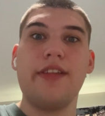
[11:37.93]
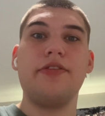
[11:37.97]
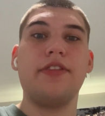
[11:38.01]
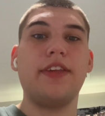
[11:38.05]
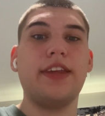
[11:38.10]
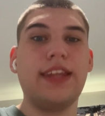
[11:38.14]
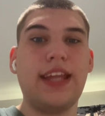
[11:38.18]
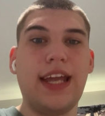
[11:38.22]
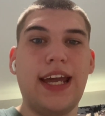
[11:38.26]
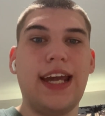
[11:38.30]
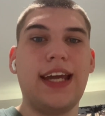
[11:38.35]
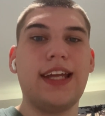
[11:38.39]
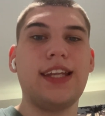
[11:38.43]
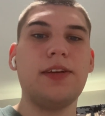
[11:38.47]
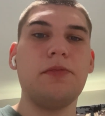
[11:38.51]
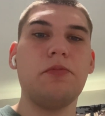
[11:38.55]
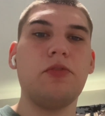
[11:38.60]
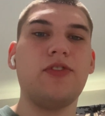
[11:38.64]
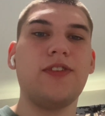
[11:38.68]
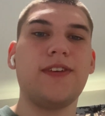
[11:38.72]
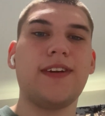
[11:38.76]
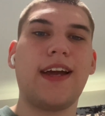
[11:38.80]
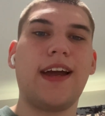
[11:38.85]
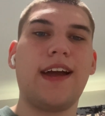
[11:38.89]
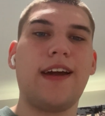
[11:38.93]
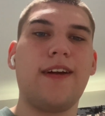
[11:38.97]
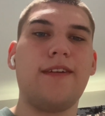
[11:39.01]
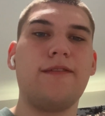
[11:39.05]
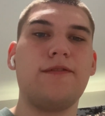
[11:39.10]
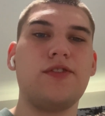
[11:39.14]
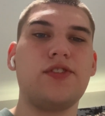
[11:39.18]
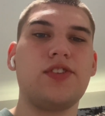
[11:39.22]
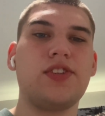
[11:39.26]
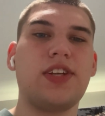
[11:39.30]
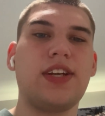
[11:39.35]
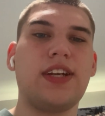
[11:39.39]
than any movie I
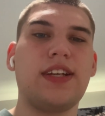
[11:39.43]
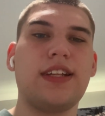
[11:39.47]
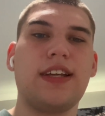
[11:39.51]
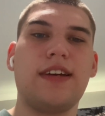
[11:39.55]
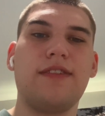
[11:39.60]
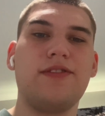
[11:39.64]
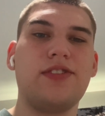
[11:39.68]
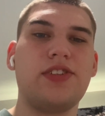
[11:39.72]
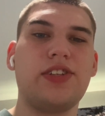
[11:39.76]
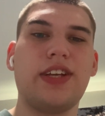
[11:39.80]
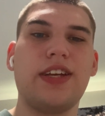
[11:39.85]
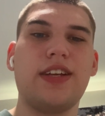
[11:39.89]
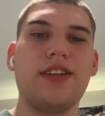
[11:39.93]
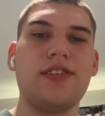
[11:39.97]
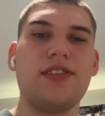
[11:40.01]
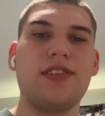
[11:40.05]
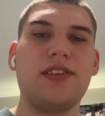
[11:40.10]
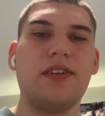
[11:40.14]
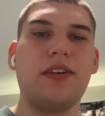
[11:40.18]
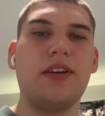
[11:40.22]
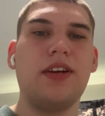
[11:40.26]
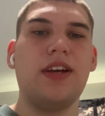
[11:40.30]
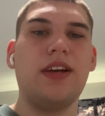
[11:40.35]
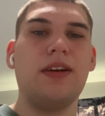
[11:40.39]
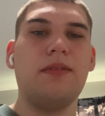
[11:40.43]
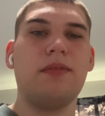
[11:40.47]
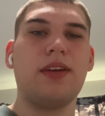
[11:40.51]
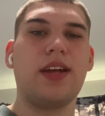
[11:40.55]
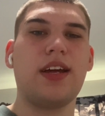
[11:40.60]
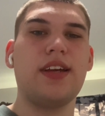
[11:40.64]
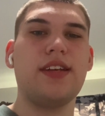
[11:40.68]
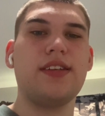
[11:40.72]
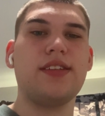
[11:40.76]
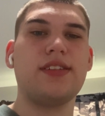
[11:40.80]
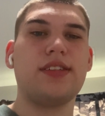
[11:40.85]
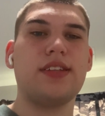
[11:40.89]
ever seen ever since,
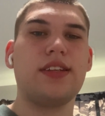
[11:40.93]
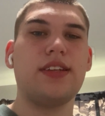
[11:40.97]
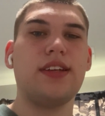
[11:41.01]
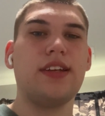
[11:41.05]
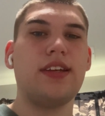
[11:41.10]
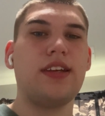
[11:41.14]
because